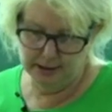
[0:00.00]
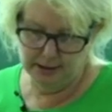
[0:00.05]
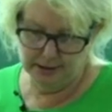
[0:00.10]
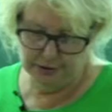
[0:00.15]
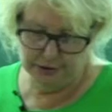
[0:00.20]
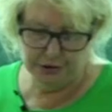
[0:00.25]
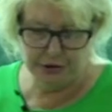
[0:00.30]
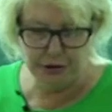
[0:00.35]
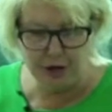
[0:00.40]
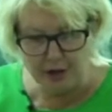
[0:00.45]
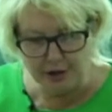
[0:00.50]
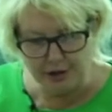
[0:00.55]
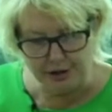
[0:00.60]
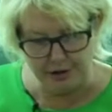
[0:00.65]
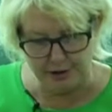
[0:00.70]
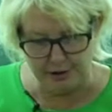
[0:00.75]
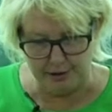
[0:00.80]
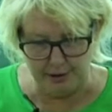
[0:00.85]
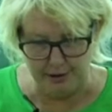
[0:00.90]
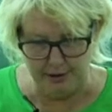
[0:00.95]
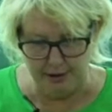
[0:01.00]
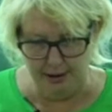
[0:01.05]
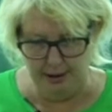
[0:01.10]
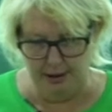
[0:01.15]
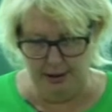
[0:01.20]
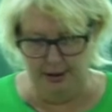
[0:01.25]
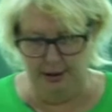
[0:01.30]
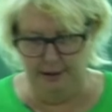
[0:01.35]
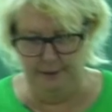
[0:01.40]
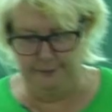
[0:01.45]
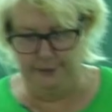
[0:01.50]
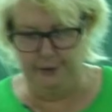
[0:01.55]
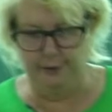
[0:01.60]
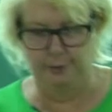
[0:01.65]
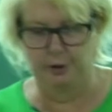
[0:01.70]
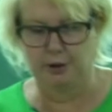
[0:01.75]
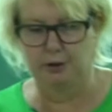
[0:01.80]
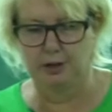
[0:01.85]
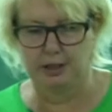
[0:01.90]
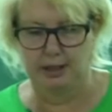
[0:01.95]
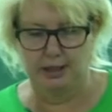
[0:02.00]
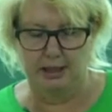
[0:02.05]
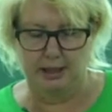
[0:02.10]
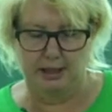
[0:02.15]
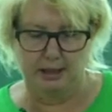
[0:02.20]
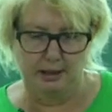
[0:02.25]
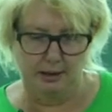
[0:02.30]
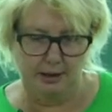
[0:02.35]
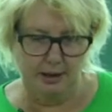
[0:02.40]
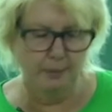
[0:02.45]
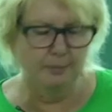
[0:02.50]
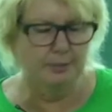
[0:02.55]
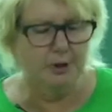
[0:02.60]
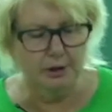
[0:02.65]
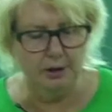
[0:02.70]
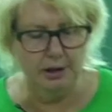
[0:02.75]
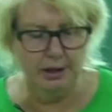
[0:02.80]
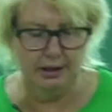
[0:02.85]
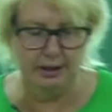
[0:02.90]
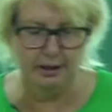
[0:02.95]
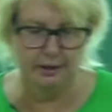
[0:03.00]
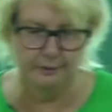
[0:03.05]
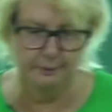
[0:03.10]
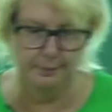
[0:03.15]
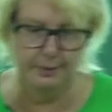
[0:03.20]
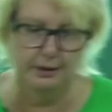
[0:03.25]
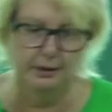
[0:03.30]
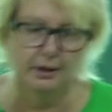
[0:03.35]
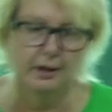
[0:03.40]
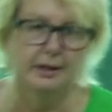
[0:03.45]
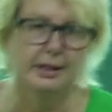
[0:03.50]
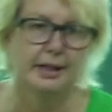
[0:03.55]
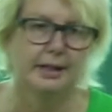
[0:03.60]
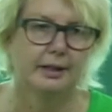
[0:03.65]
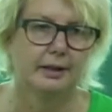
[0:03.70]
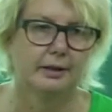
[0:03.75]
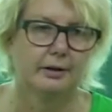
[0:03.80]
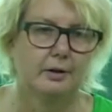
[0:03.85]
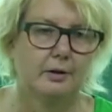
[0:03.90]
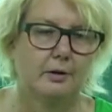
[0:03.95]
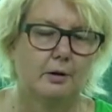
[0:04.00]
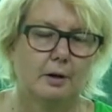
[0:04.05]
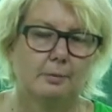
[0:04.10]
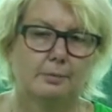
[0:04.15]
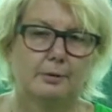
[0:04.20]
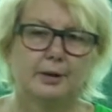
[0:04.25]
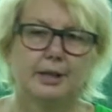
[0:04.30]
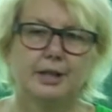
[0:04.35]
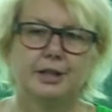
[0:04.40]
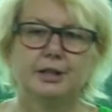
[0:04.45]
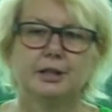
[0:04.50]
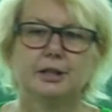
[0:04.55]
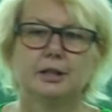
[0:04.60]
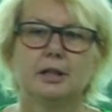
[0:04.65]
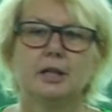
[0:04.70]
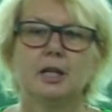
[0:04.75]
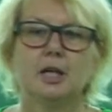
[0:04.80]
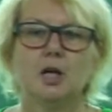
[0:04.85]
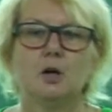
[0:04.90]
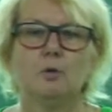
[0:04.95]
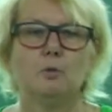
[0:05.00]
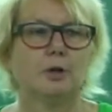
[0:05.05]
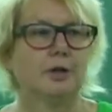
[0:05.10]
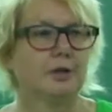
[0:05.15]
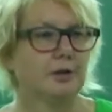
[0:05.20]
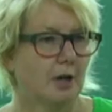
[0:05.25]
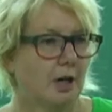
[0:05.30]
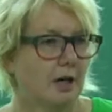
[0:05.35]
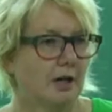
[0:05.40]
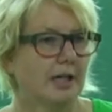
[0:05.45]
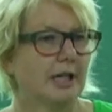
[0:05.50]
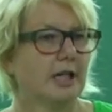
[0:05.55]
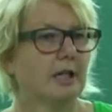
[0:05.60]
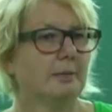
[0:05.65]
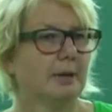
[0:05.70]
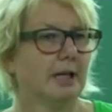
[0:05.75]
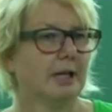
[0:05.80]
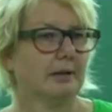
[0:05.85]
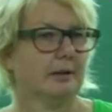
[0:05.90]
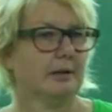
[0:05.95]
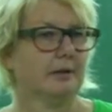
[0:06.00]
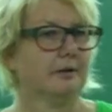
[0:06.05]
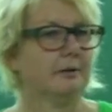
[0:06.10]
a structure of community, a community of belonging and cooperation, we're talking about